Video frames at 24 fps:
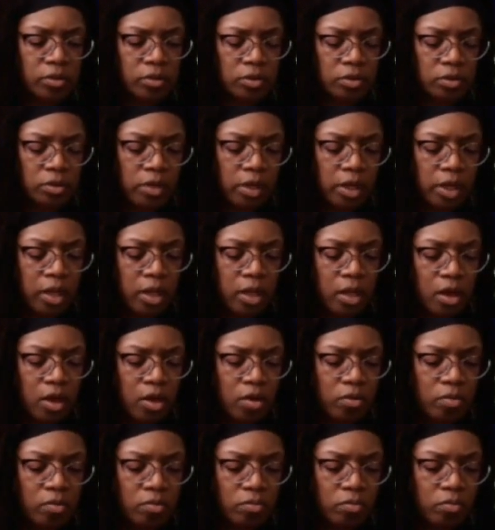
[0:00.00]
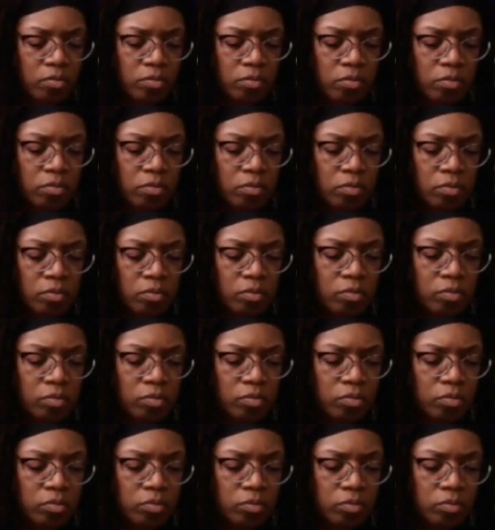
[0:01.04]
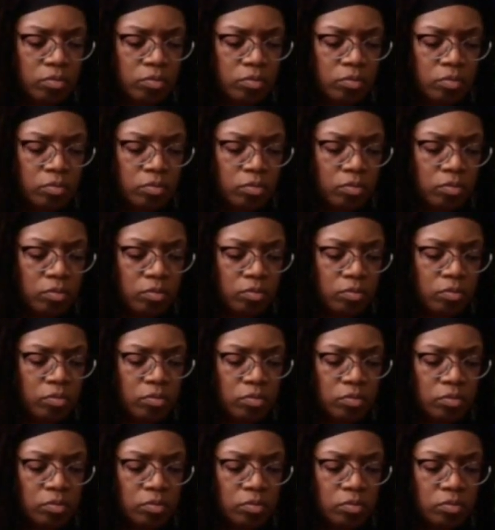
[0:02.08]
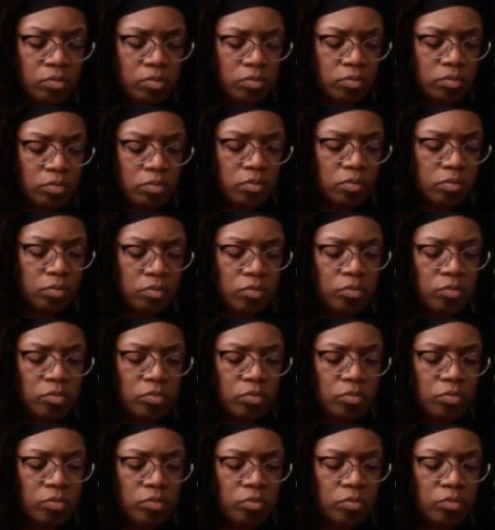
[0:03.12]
(silent)